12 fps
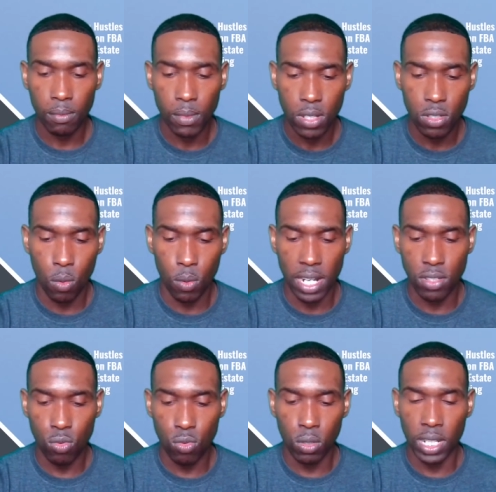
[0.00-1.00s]
So when I
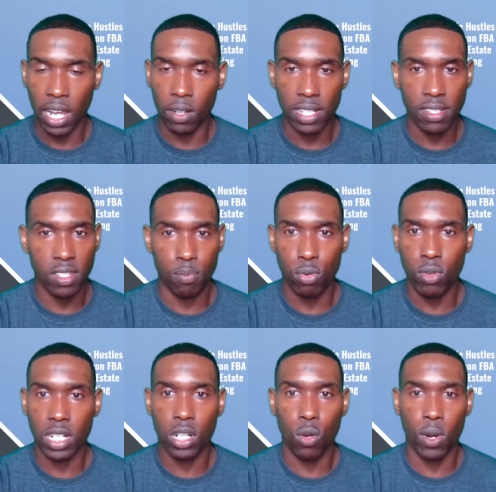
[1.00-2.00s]
scroll down, this is
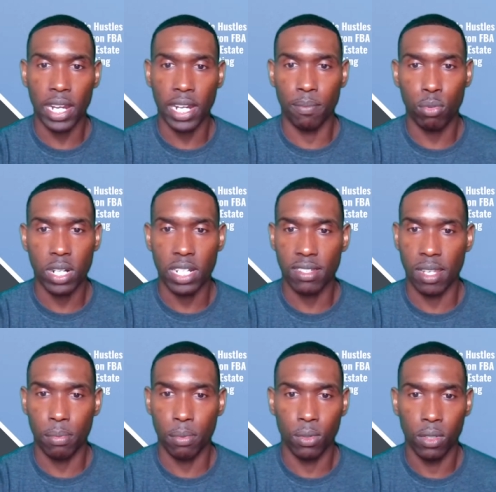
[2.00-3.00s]
pretty quick and pretty
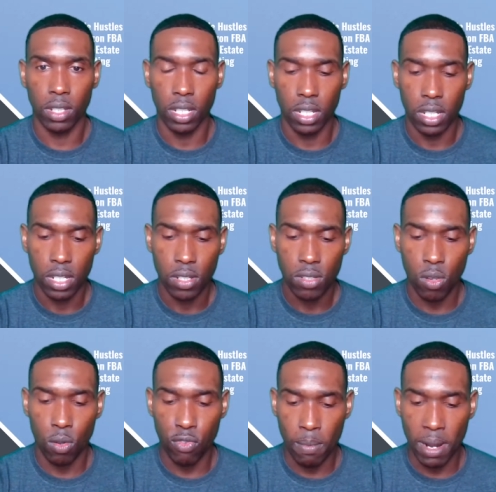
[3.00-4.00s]
simple.
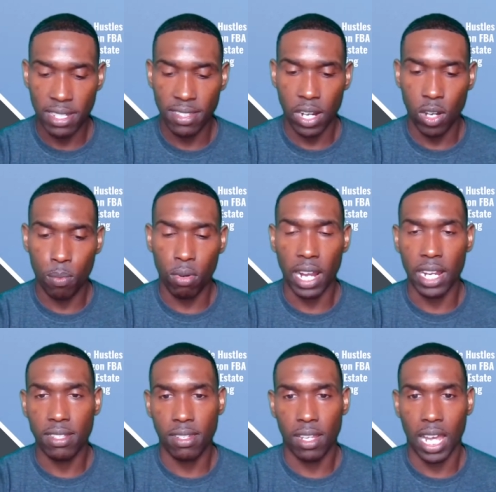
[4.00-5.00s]
So for my standard
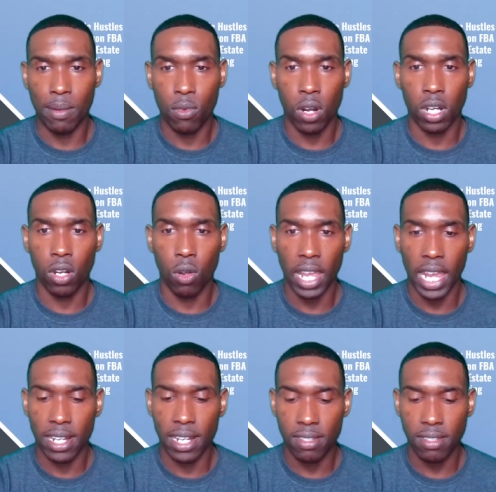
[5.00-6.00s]
price, I'm going to go
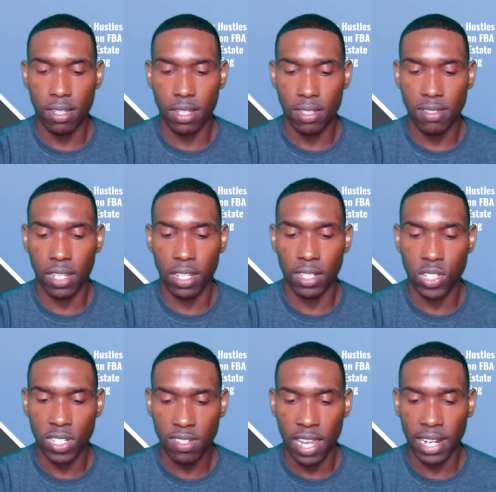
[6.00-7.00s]
ahead and sell it
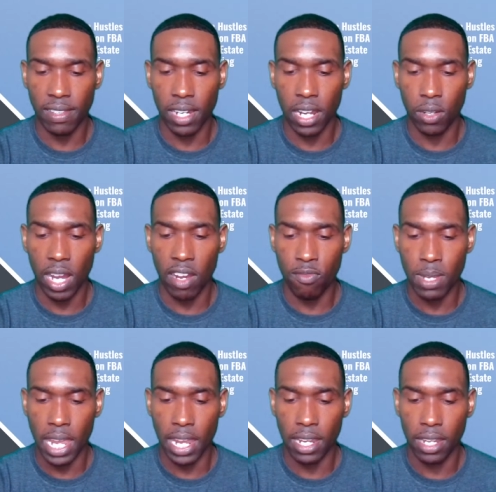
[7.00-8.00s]
just like the other
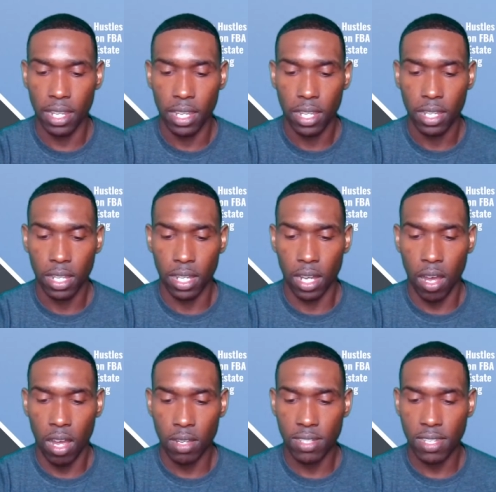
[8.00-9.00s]
FBA
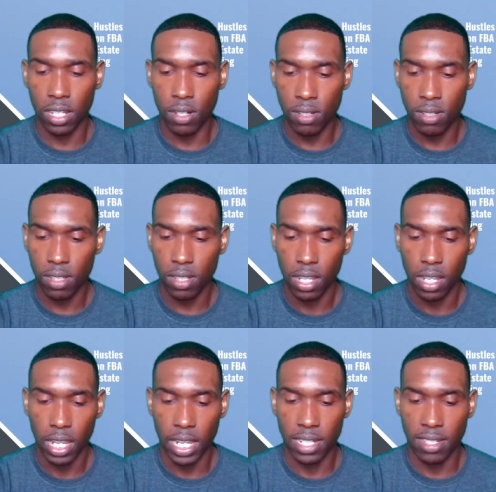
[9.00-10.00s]
sellers
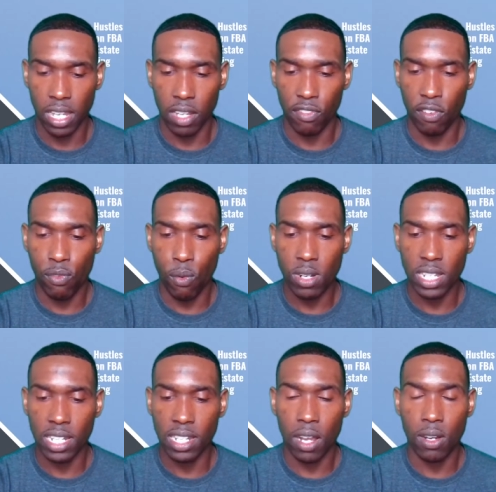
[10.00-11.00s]
and sell it for
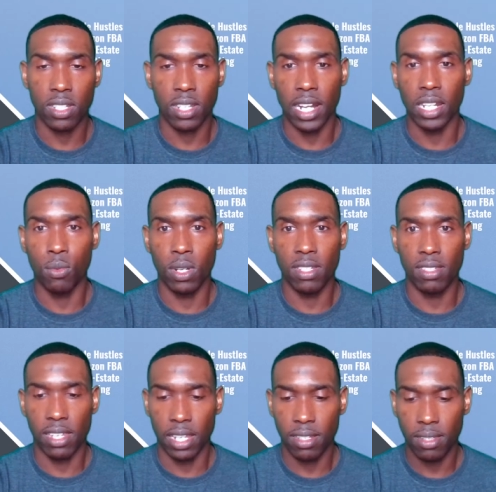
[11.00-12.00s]

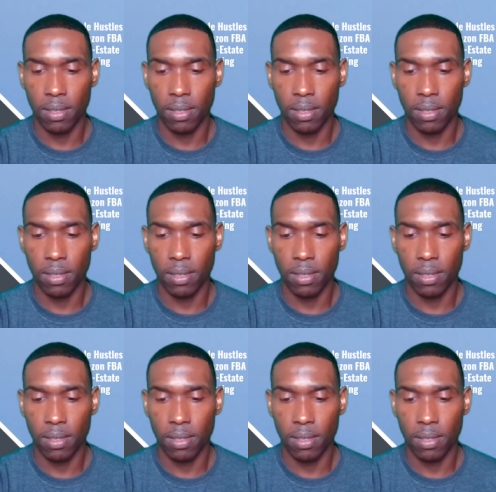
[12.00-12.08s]
$14.91.